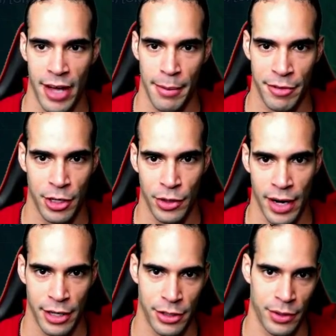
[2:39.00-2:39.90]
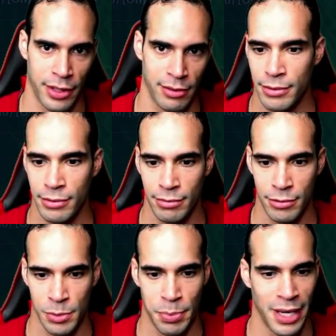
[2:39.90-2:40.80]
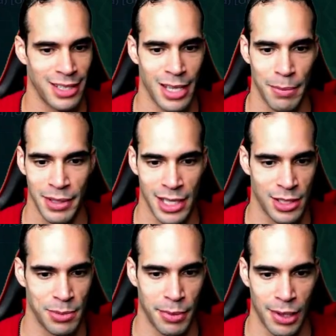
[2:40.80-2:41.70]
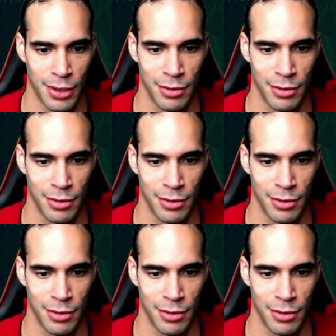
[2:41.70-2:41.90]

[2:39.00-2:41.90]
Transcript: if you don't know how to do it. Just pick something that's small,